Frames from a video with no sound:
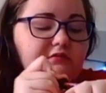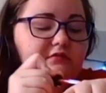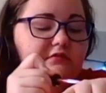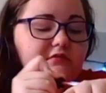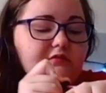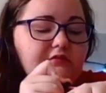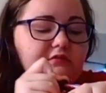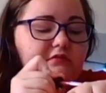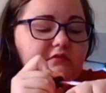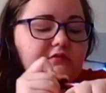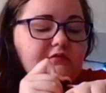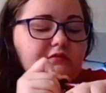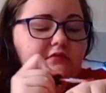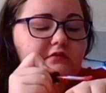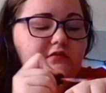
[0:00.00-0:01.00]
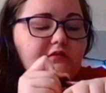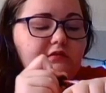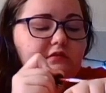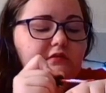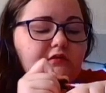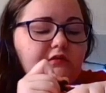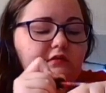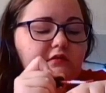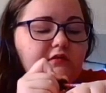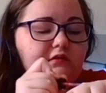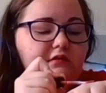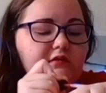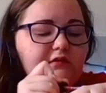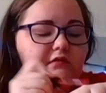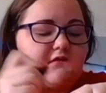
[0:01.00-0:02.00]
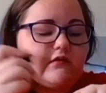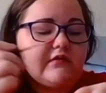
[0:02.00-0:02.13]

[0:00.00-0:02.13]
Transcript: (no one is talking)